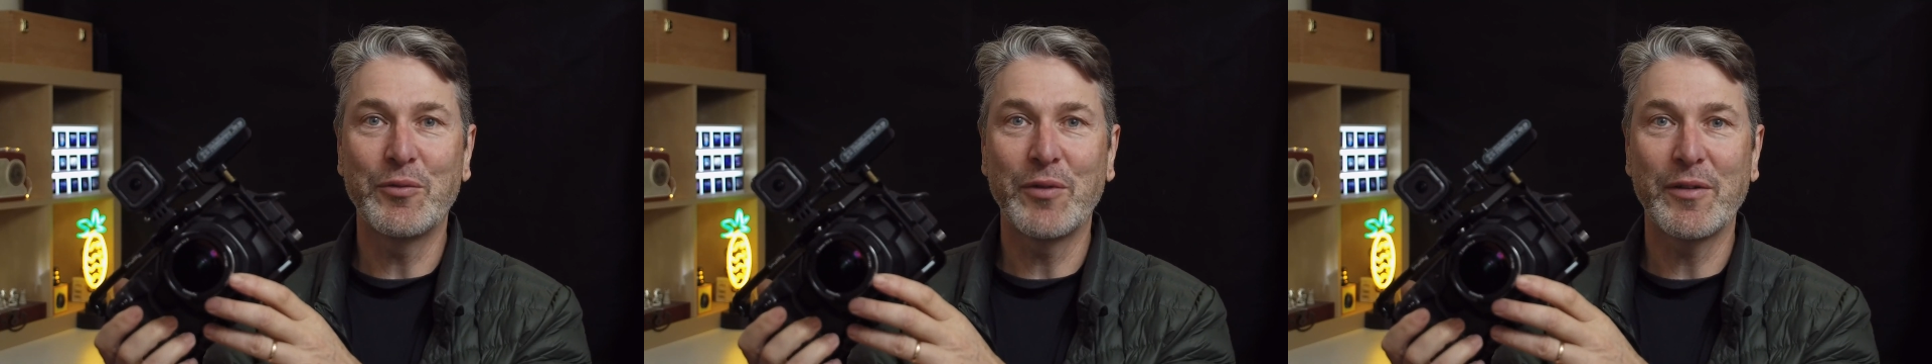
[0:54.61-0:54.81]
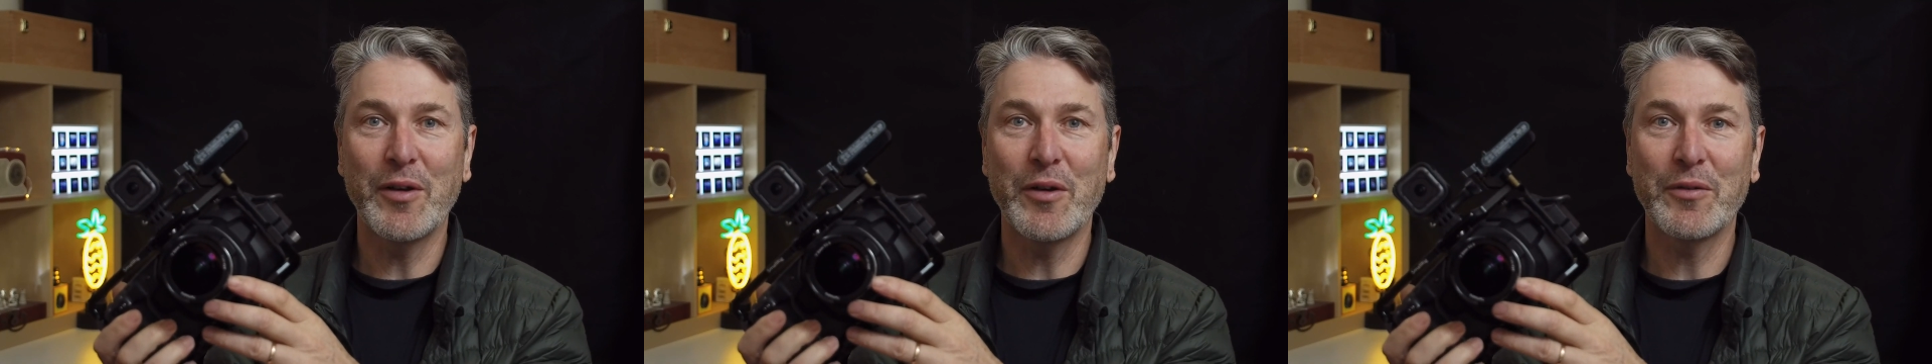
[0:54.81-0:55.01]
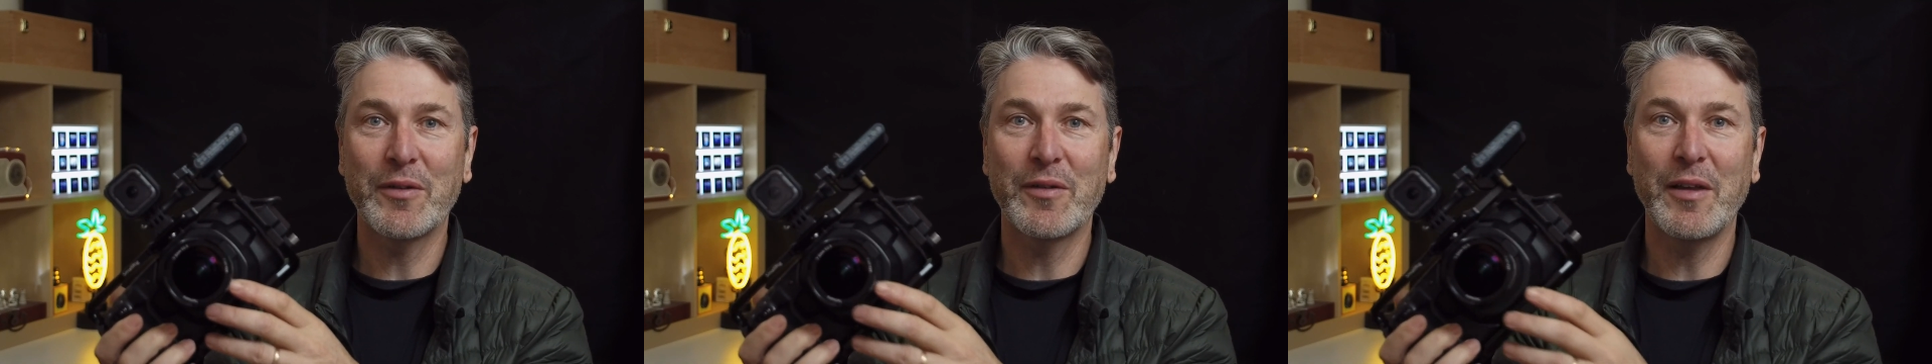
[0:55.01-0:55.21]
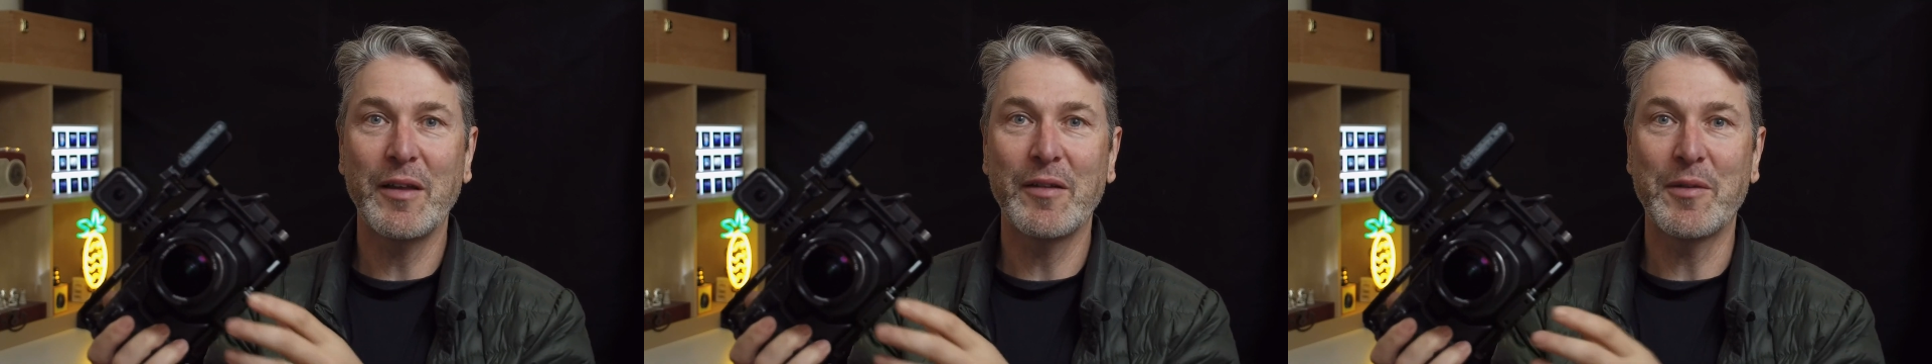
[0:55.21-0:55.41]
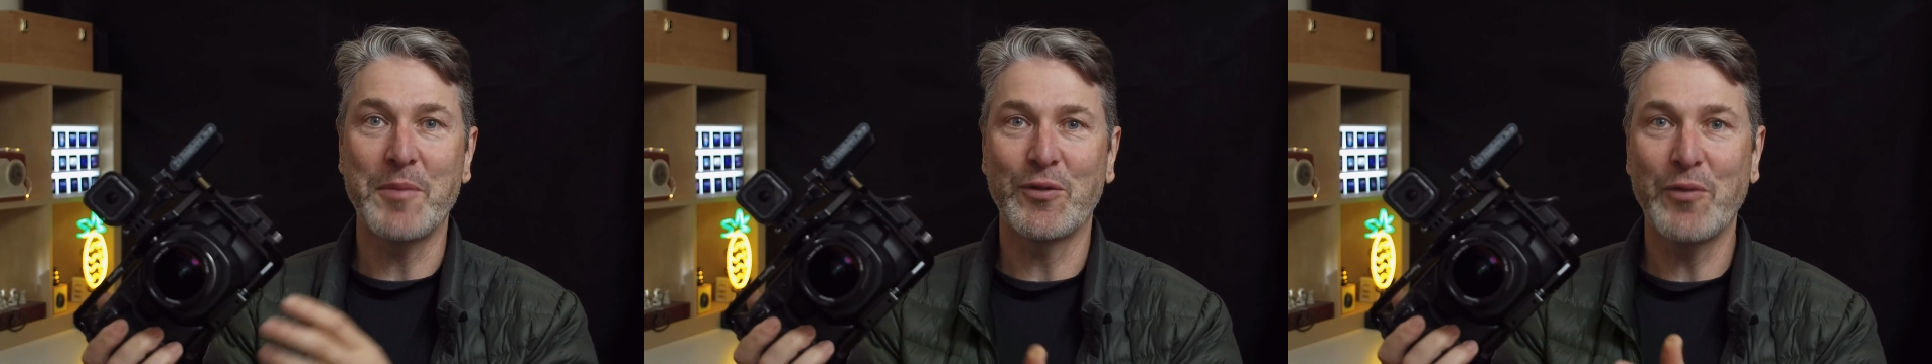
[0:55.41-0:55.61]
results
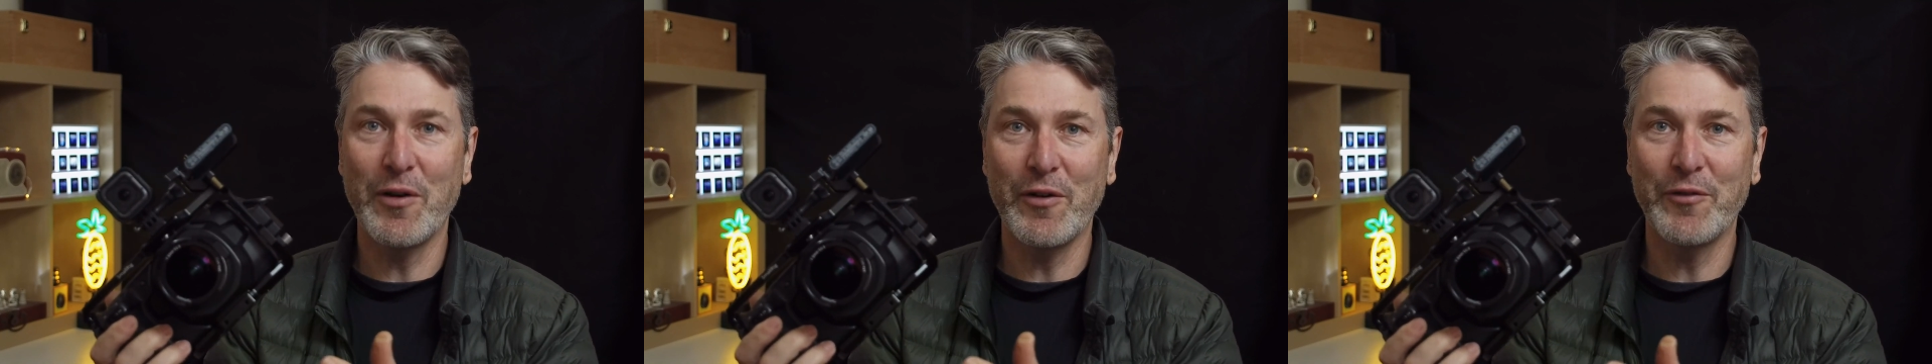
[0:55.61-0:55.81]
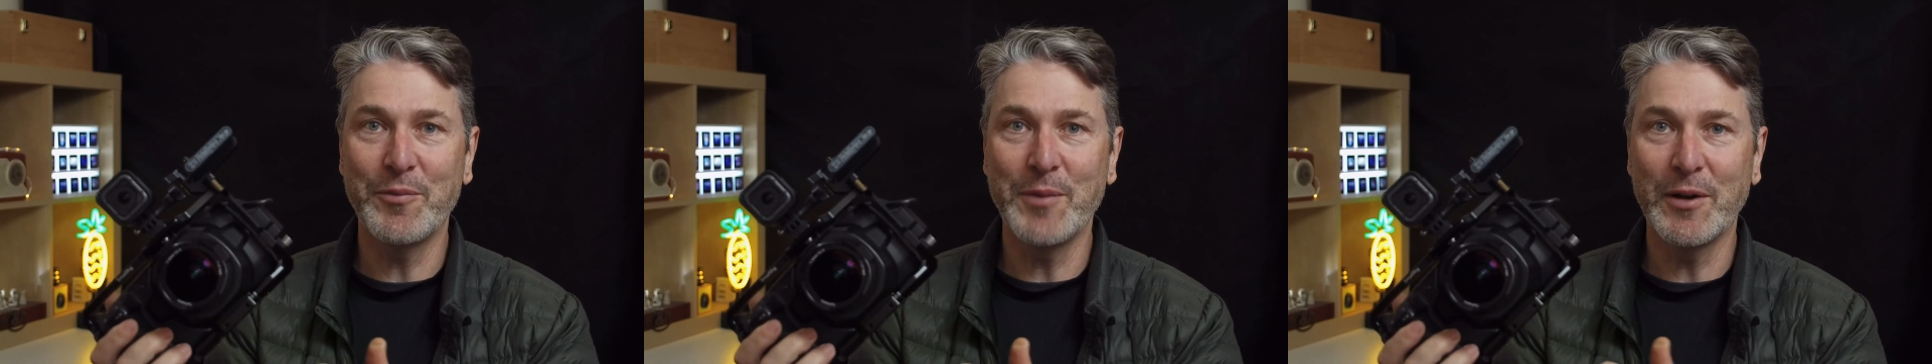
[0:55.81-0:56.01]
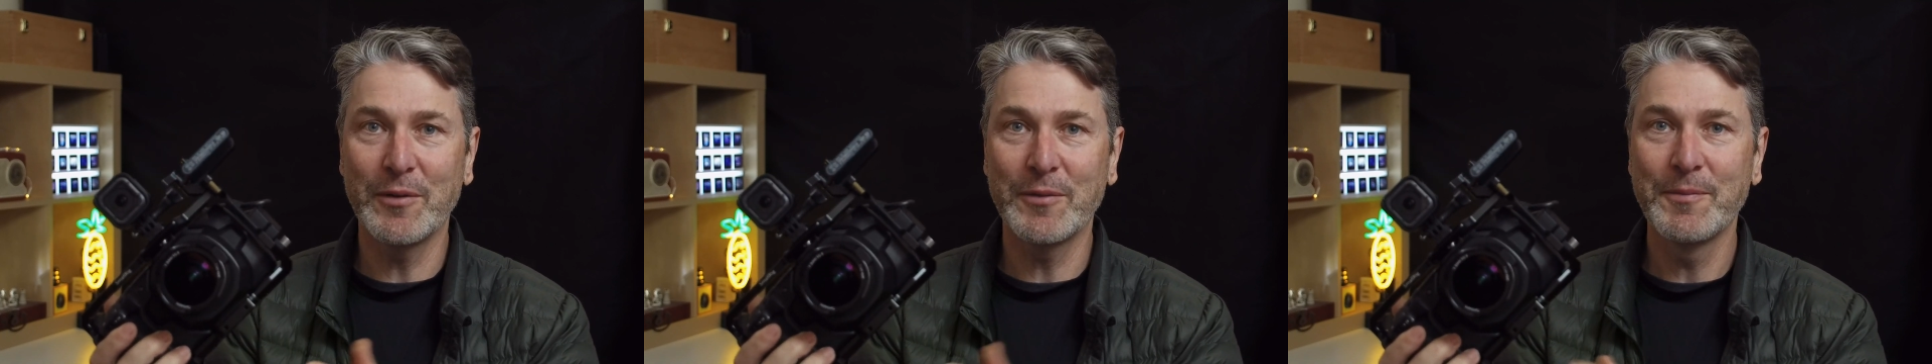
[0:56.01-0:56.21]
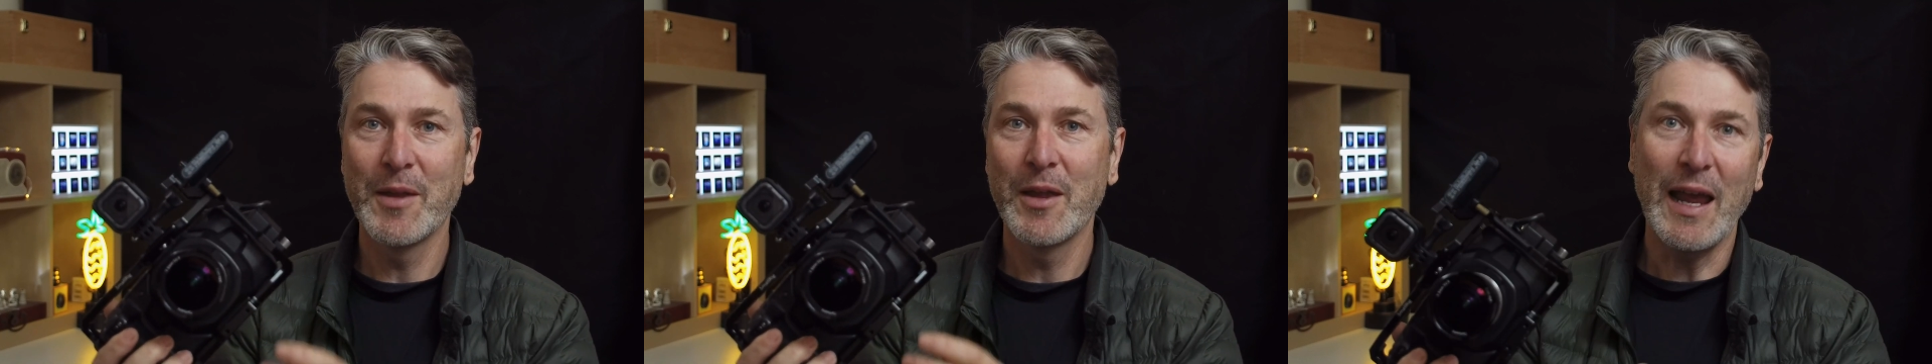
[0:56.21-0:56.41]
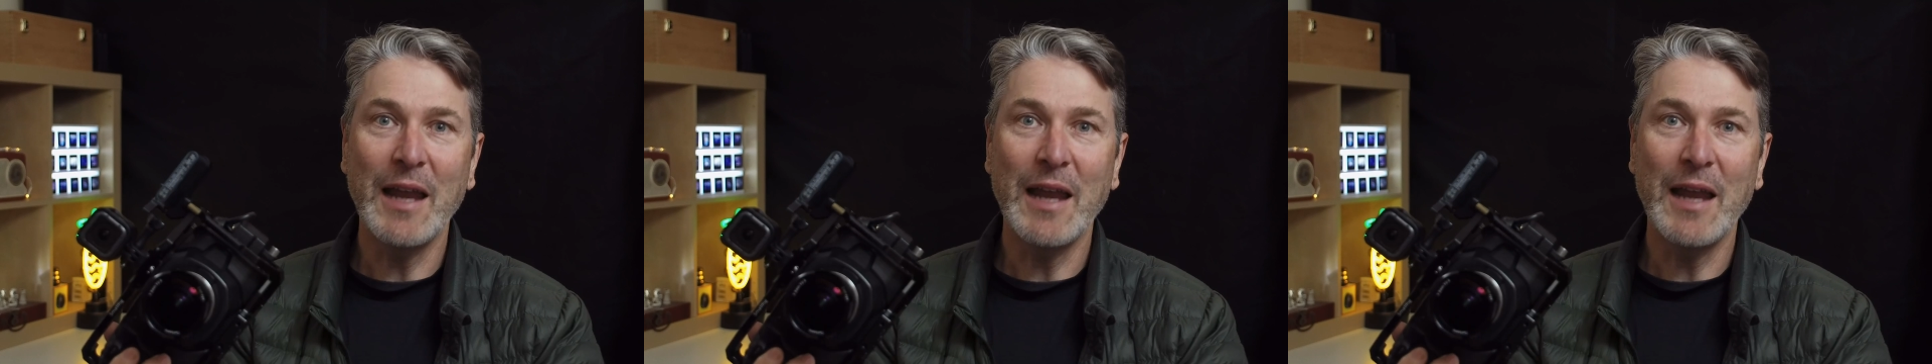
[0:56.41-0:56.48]
is a 12mm.